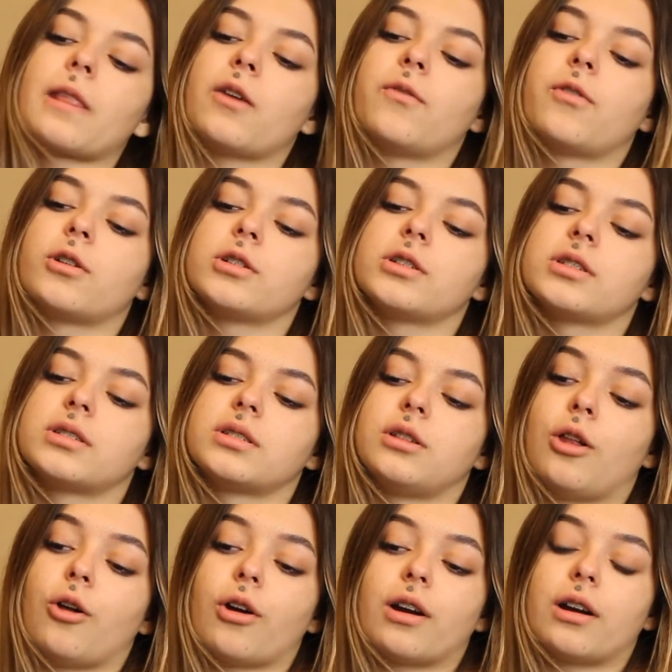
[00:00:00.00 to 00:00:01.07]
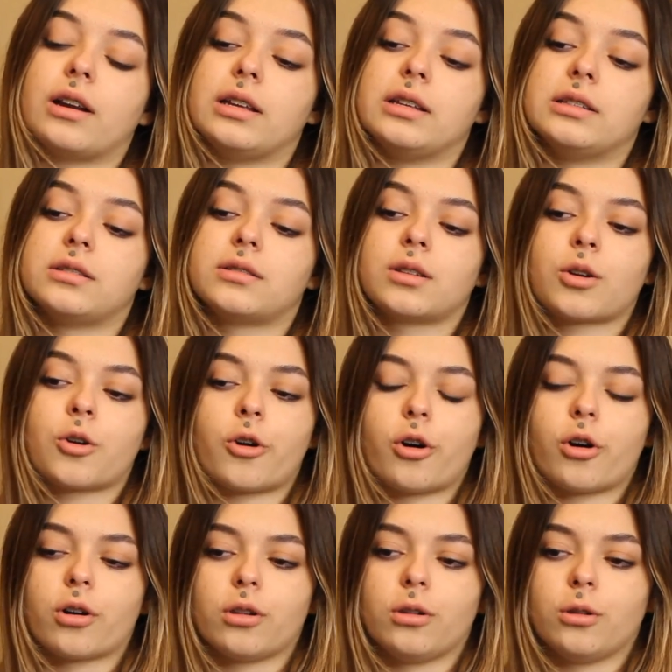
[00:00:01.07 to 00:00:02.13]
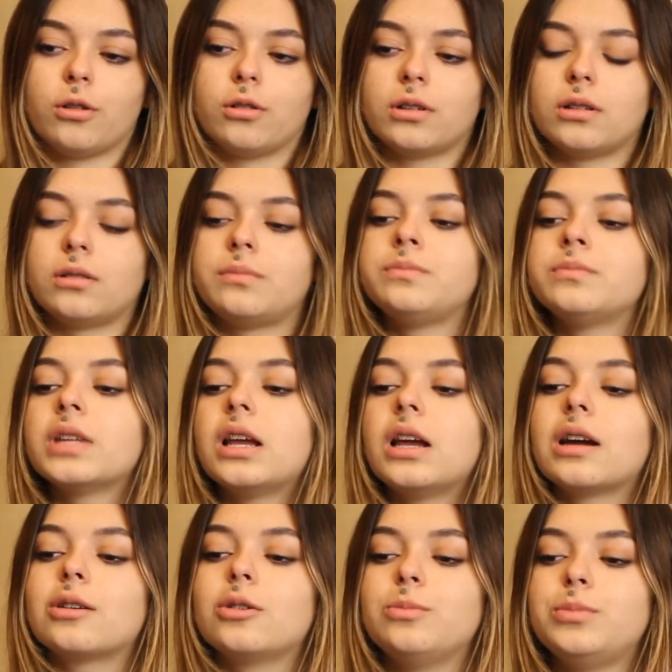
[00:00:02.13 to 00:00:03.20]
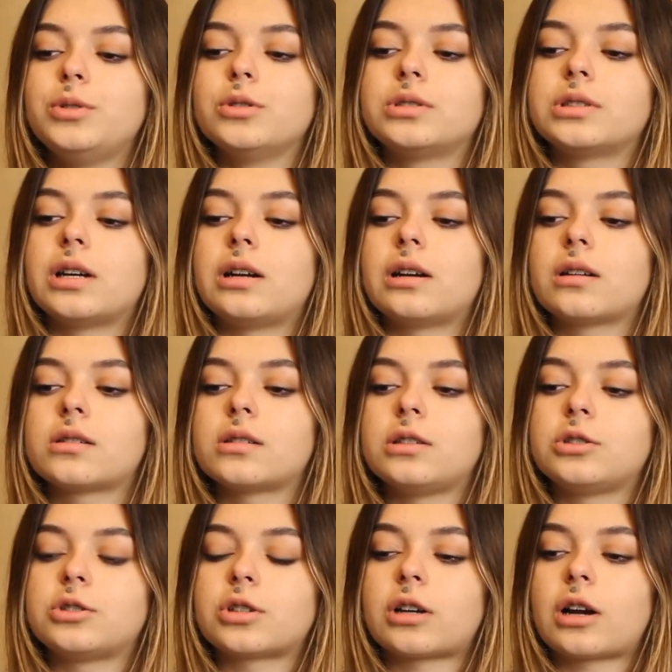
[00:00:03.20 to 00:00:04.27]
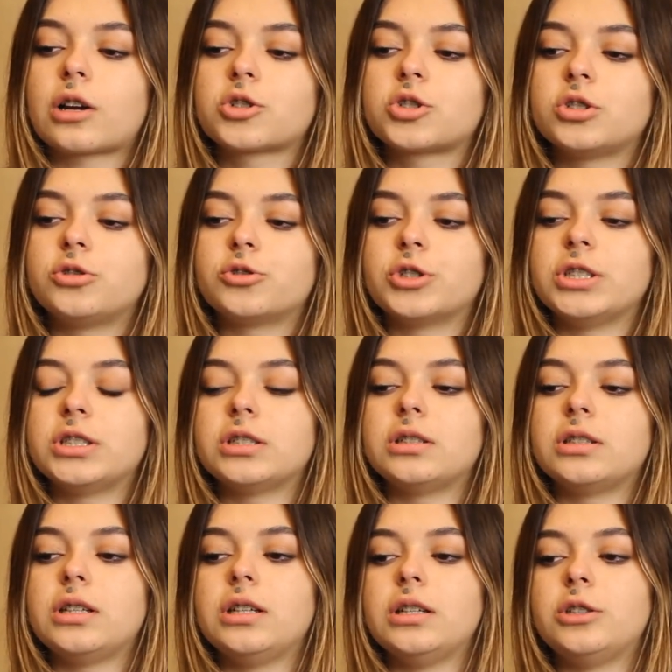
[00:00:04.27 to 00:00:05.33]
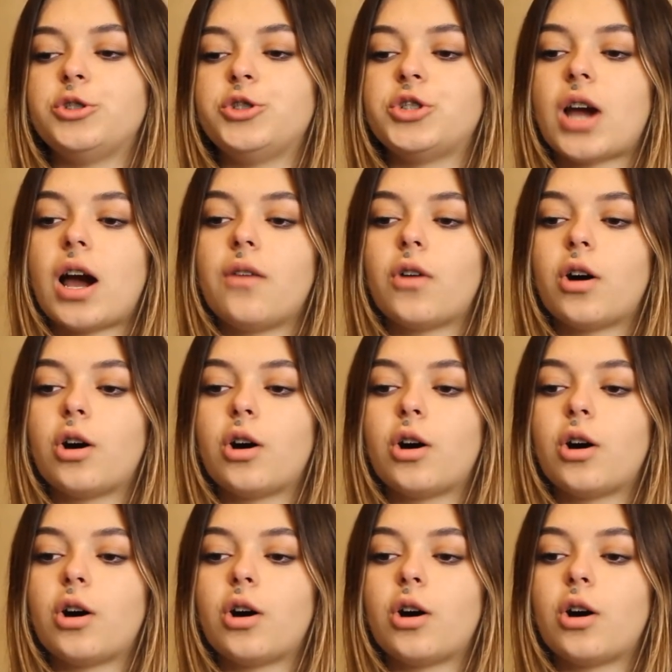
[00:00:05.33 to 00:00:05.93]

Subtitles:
First layer is core layer. Computers instruction written in Java